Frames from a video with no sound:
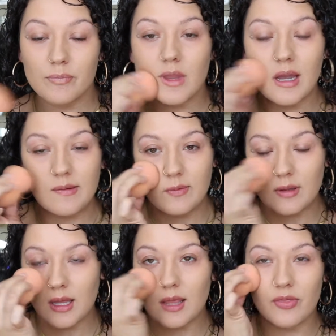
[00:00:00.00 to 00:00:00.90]
I feel
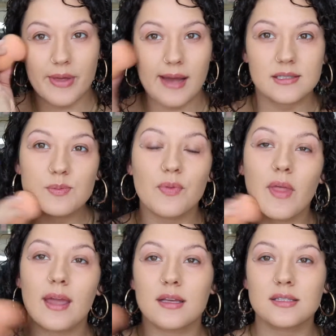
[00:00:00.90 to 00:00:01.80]
like that's been
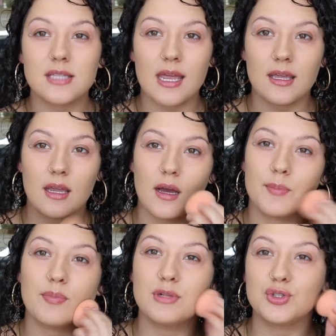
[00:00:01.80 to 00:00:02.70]
like taking
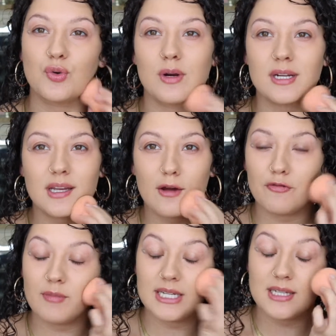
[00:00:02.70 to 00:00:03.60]
up majority
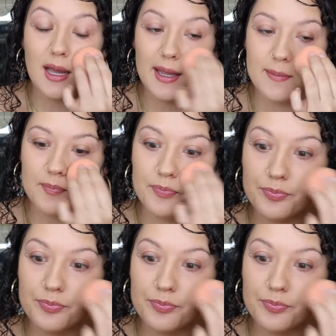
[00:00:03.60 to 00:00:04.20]
of my time.